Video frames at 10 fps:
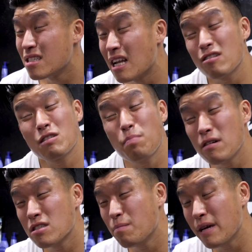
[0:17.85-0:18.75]
Today was
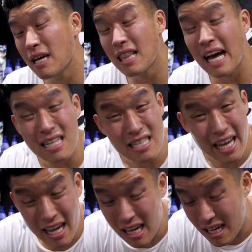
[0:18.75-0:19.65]
supposed to be a light
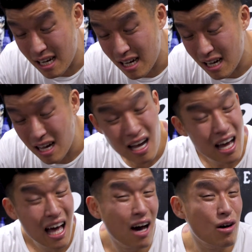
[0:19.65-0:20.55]
day.
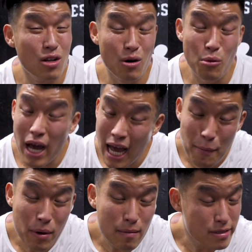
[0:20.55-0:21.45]
I don't know what
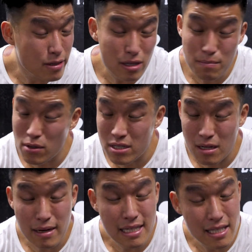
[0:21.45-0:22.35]
happened. I'm slowly building
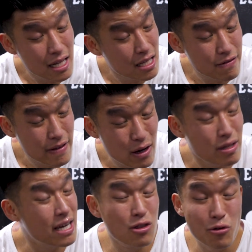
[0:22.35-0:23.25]
up my deadlift. I
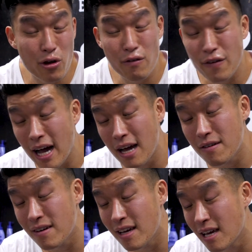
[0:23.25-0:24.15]
only hit three oh
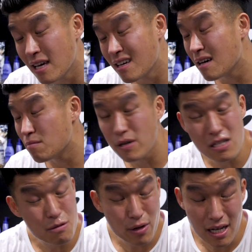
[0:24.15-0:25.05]
five, and
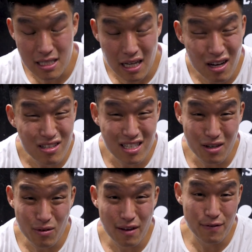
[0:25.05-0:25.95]
push press I only
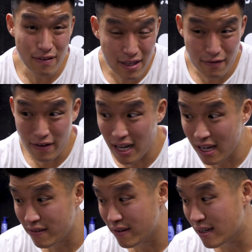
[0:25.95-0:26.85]
did one
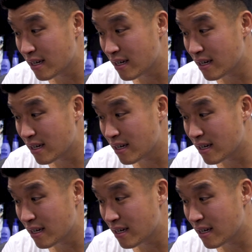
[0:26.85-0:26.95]
fifty-five.